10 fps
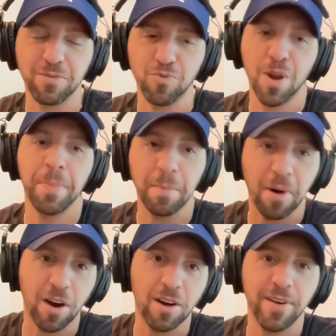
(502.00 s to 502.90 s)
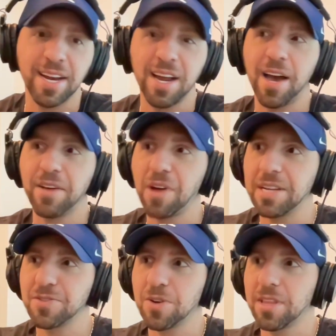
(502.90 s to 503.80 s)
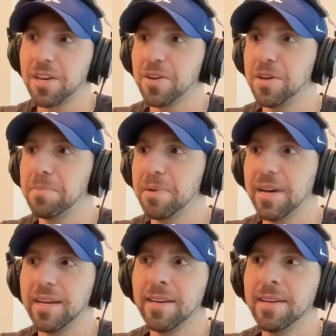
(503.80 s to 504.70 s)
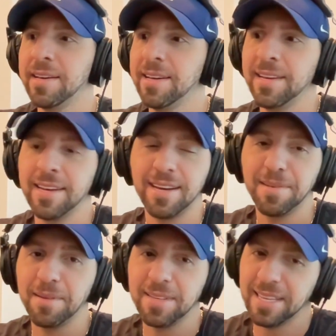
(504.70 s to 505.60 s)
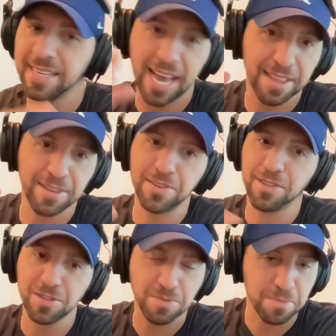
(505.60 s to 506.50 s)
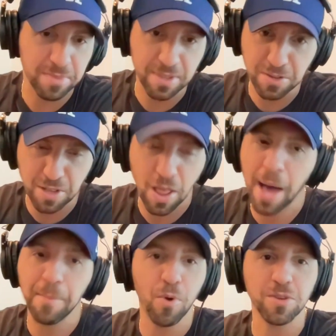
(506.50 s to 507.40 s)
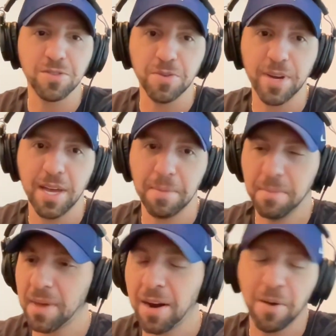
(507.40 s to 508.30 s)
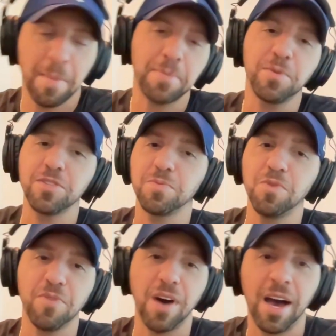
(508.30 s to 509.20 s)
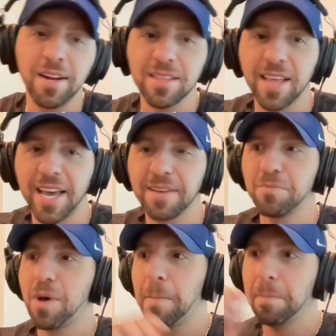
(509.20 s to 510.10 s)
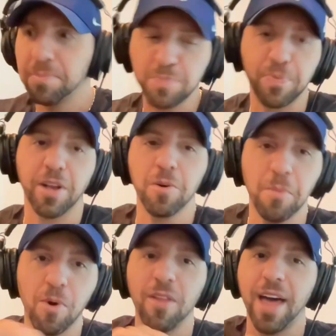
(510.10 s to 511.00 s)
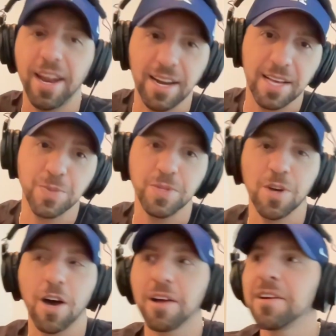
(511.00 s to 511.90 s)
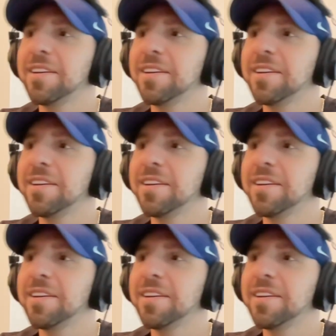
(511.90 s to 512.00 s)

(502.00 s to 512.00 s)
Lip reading: rip it apart right now. I certainly could, but yeah, there's a lot more to it, and I don't know, maybe we just move on and like I'll sprinkle more of that in as we talk.